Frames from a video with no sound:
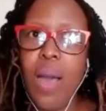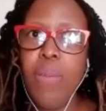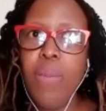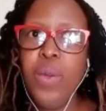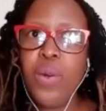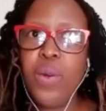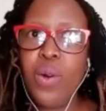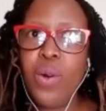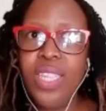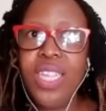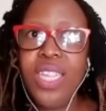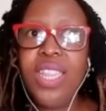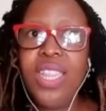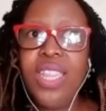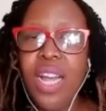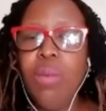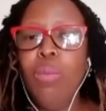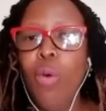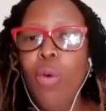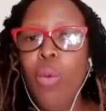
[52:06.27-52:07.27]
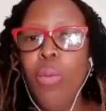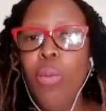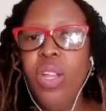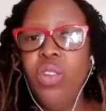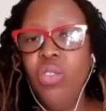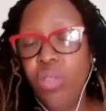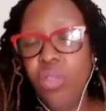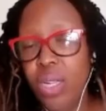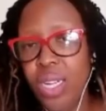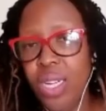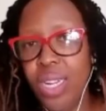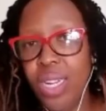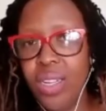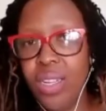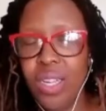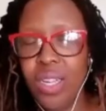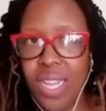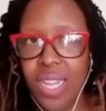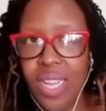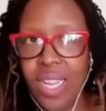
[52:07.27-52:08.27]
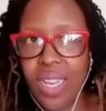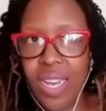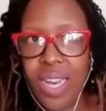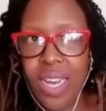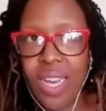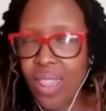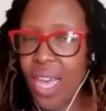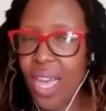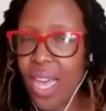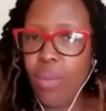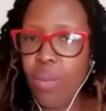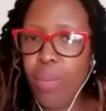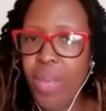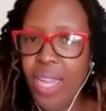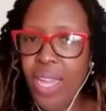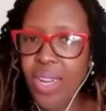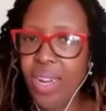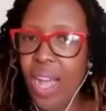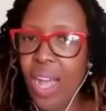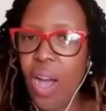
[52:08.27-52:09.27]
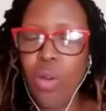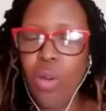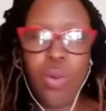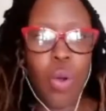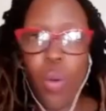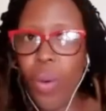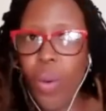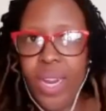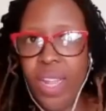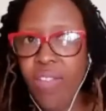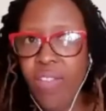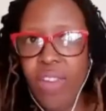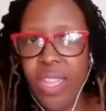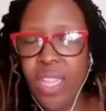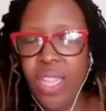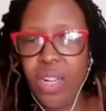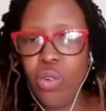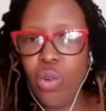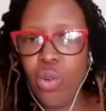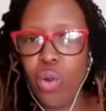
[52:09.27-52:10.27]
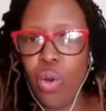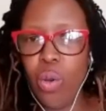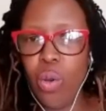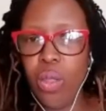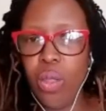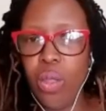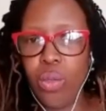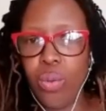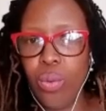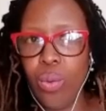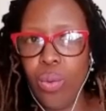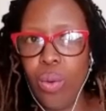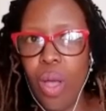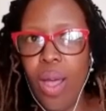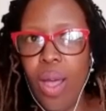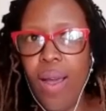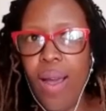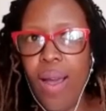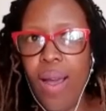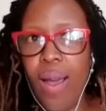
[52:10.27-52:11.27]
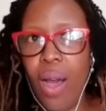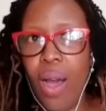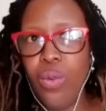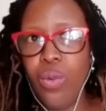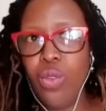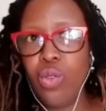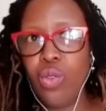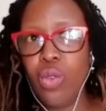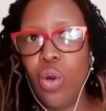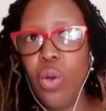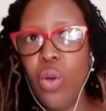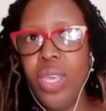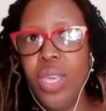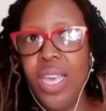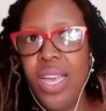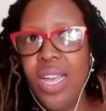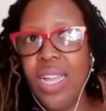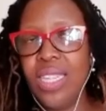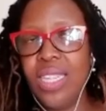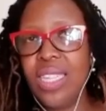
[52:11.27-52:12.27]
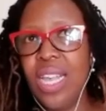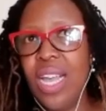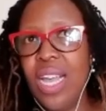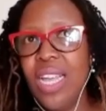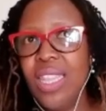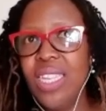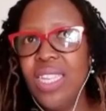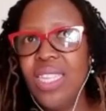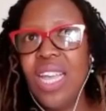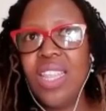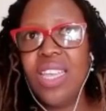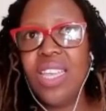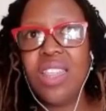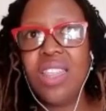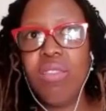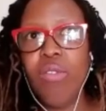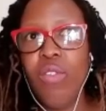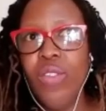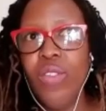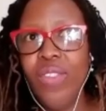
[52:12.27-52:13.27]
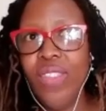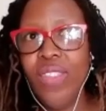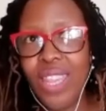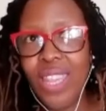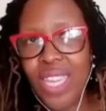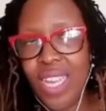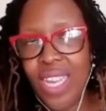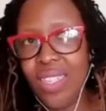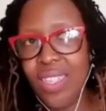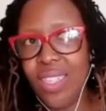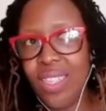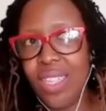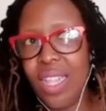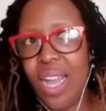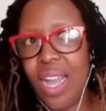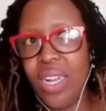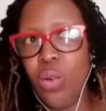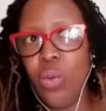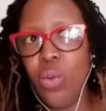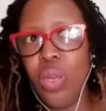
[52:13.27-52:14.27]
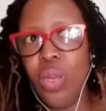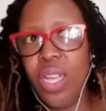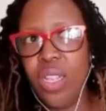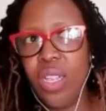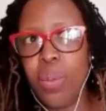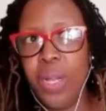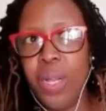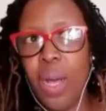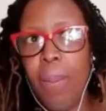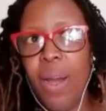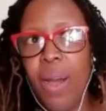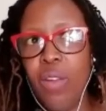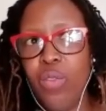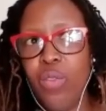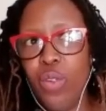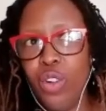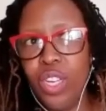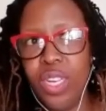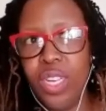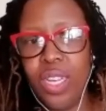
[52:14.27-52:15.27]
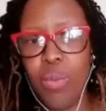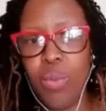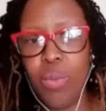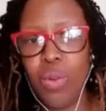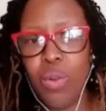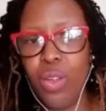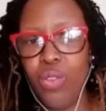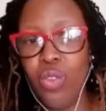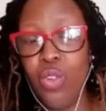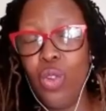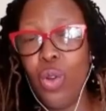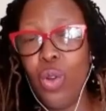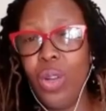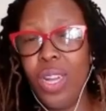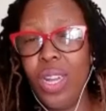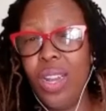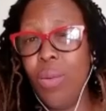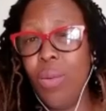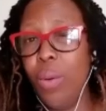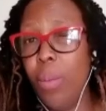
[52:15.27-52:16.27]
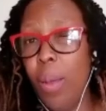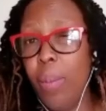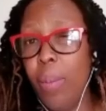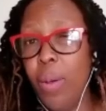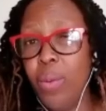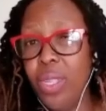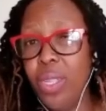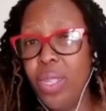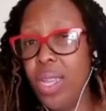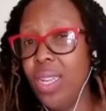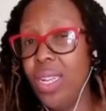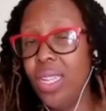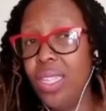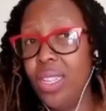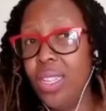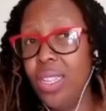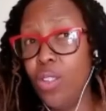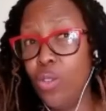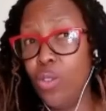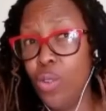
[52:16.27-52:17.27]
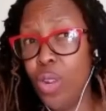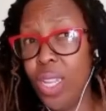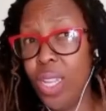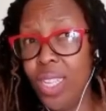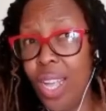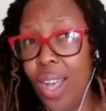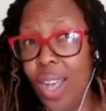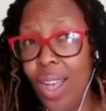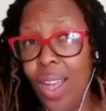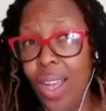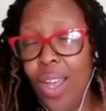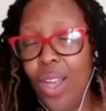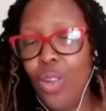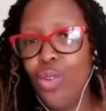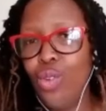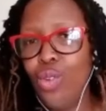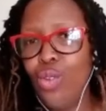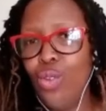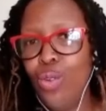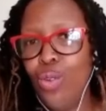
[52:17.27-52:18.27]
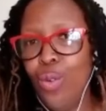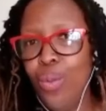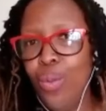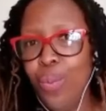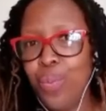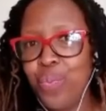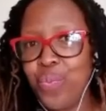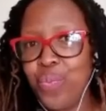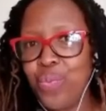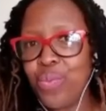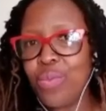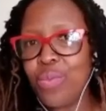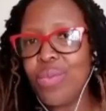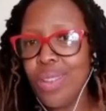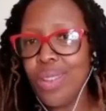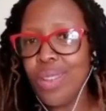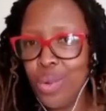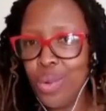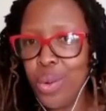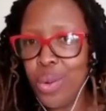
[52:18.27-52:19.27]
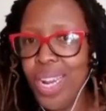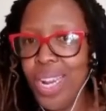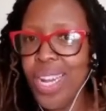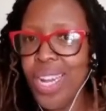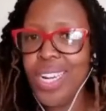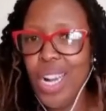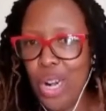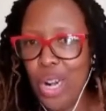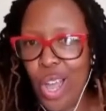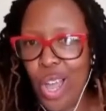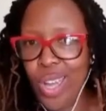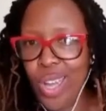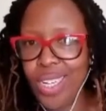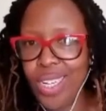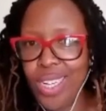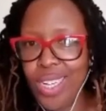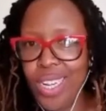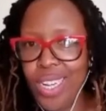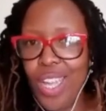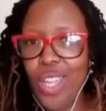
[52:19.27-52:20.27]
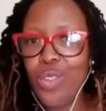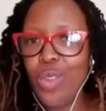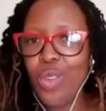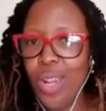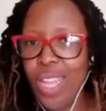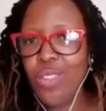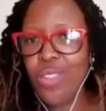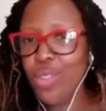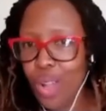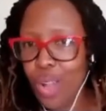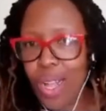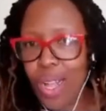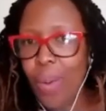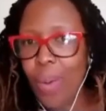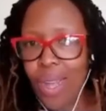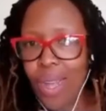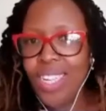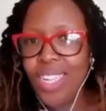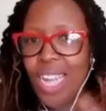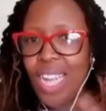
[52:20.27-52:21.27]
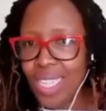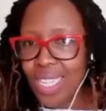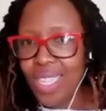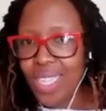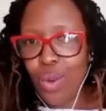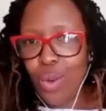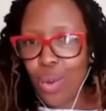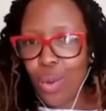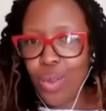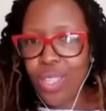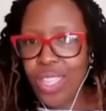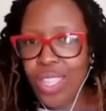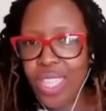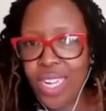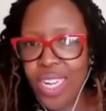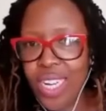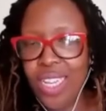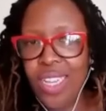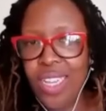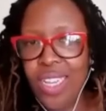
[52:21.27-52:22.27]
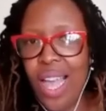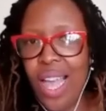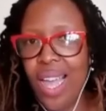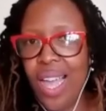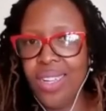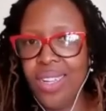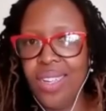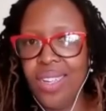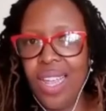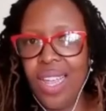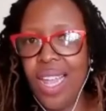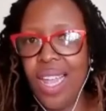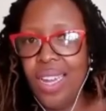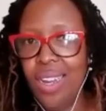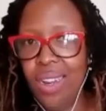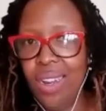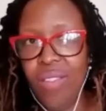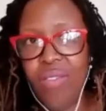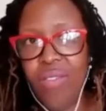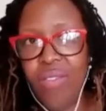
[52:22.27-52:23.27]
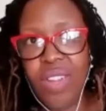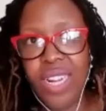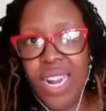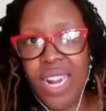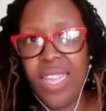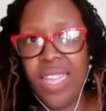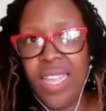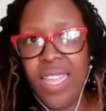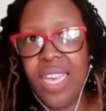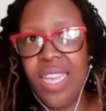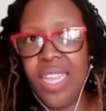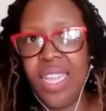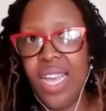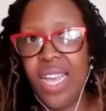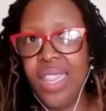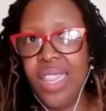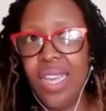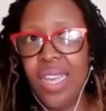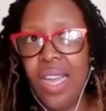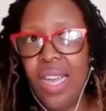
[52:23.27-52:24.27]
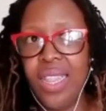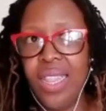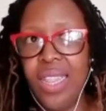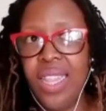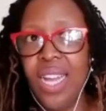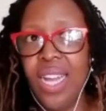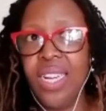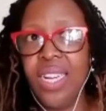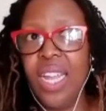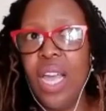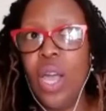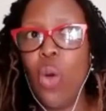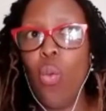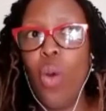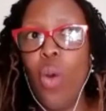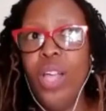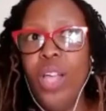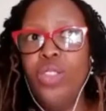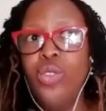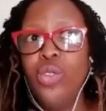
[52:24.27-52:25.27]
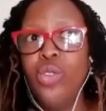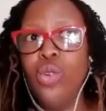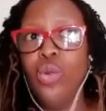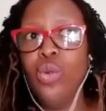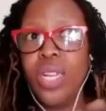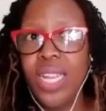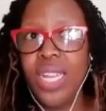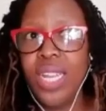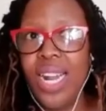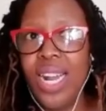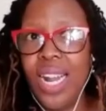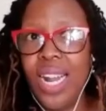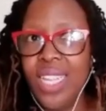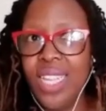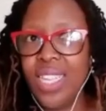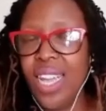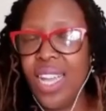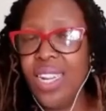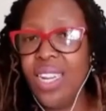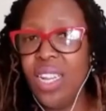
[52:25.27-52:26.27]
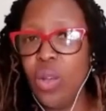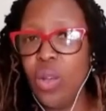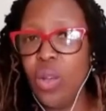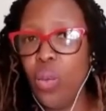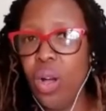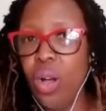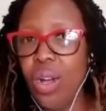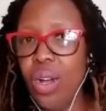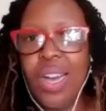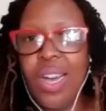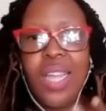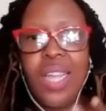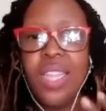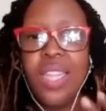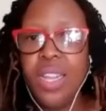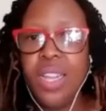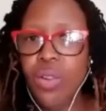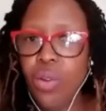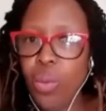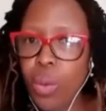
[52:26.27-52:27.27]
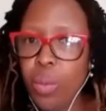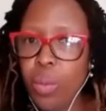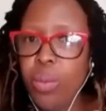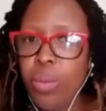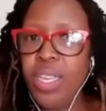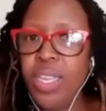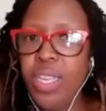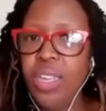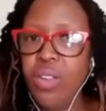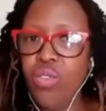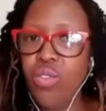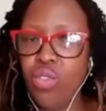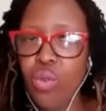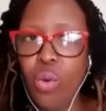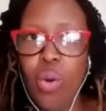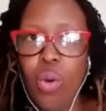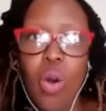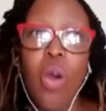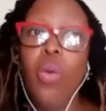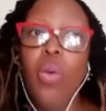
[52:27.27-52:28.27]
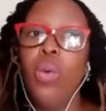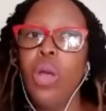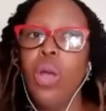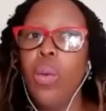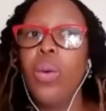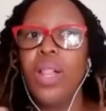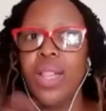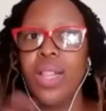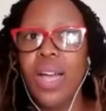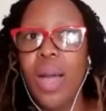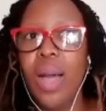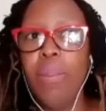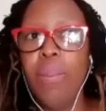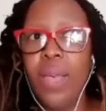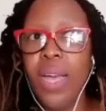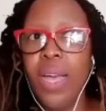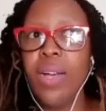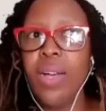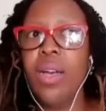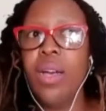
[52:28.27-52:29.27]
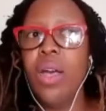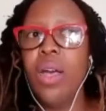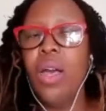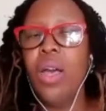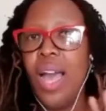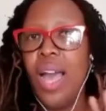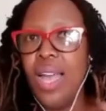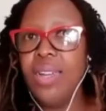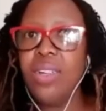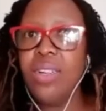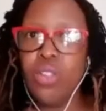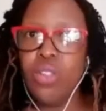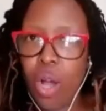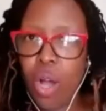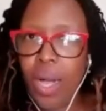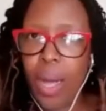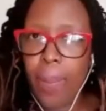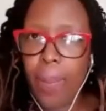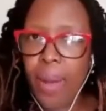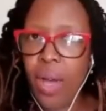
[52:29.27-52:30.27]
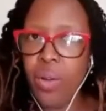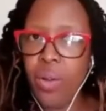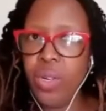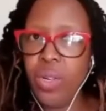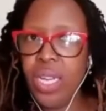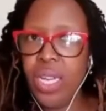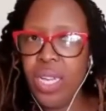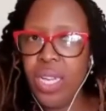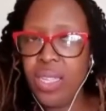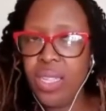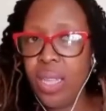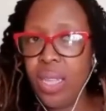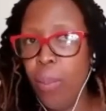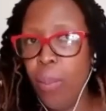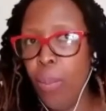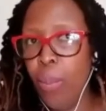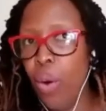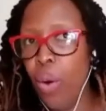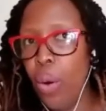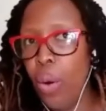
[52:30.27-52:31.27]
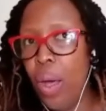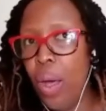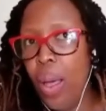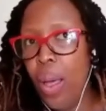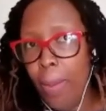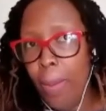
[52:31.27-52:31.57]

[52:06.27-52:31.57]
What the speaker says: Because in that moment you needed to take that pain out or whatever that you're going through out. So yes, these are the few things that we can speak about for today because we don't remember we said it's a stressor to learn a lot. So let's talk about just those three and live at that. Once you realize that they work, then you will begin to, oh, we will come back and talk about some more.